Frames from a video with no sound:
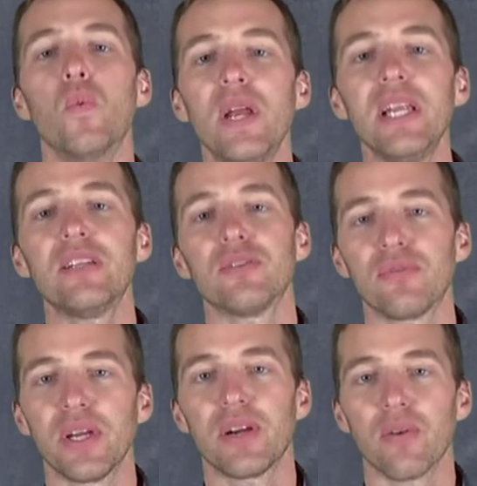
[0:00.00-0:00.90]
We need
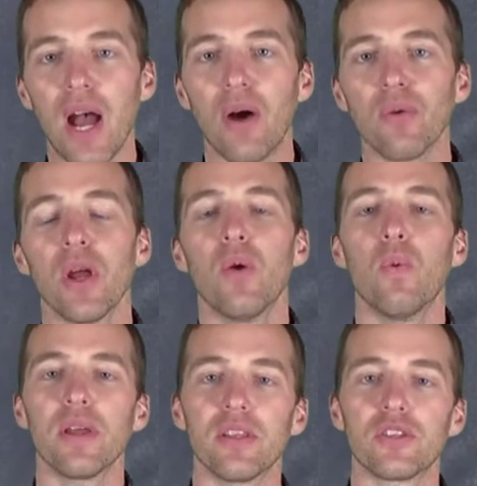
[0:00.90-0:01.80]
to figure out
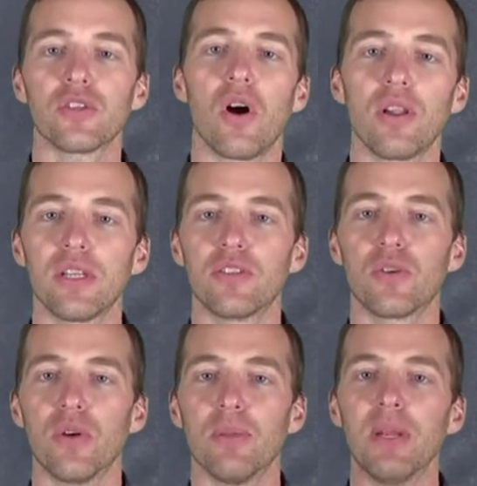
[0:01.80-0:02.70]
what the solid
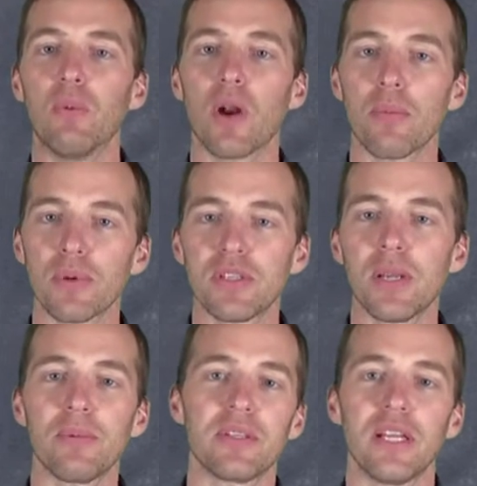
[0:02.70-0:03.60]
is going to be, what our
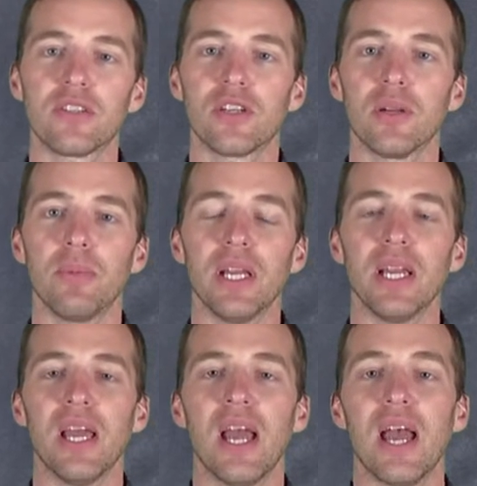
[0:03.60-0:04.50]
precipitate's going to be.